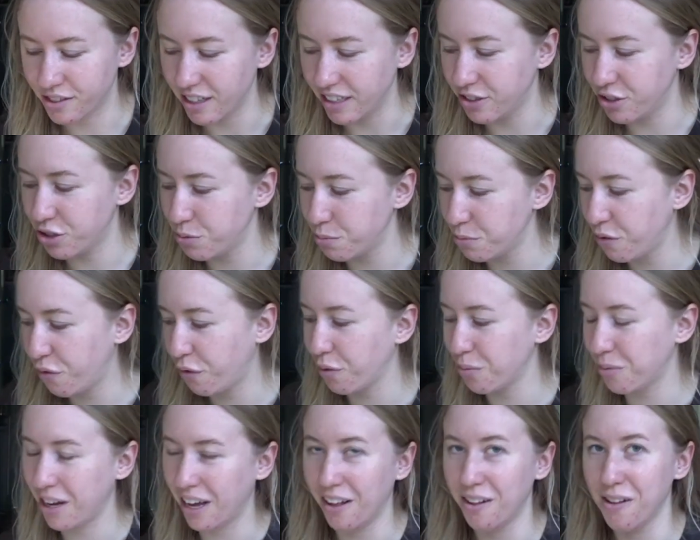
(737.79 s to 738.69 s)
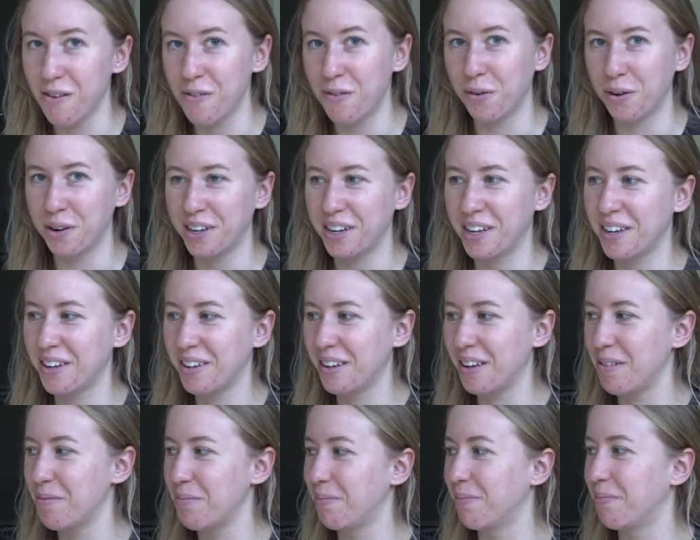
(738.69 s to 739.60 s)
I just moved from California
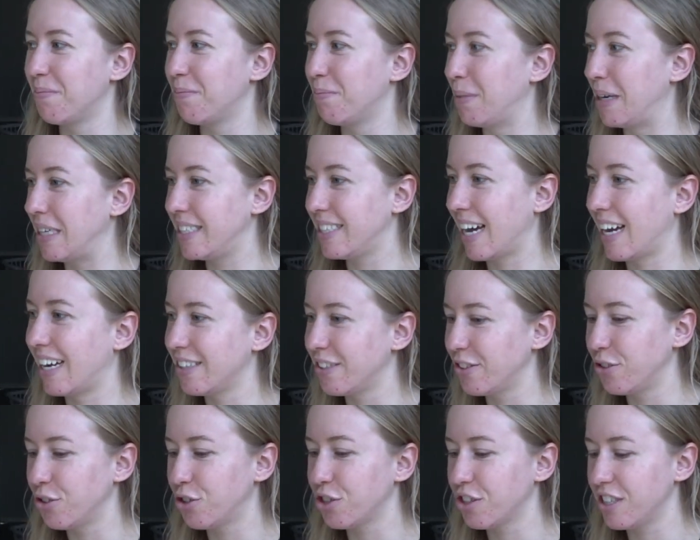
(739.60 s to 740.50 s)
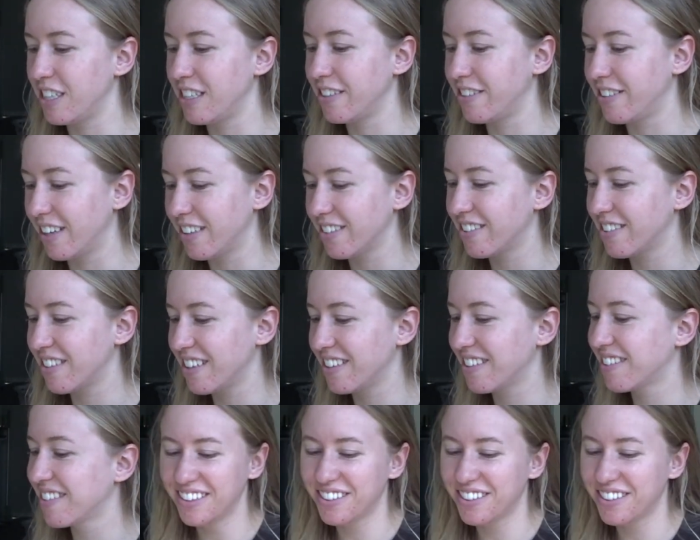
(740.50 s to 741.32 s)
and my dad usually does this,